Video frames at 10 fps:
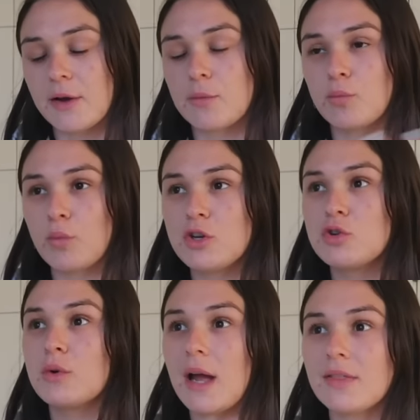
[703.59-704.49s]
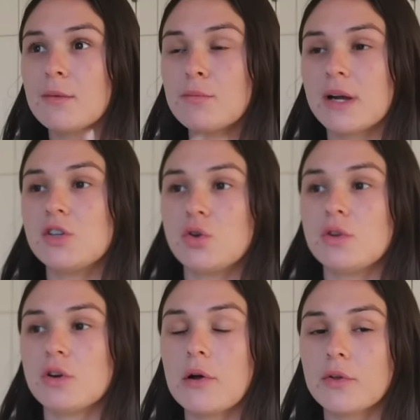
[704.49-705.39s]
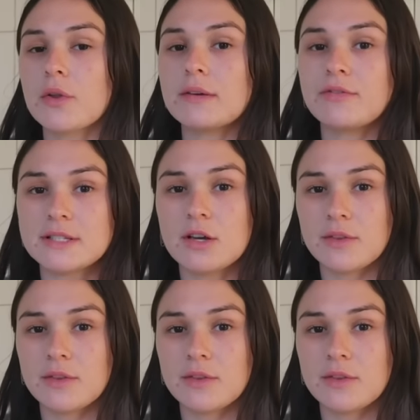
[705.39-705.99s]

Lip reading: like when you get them brand new, you know how they're like fuzzy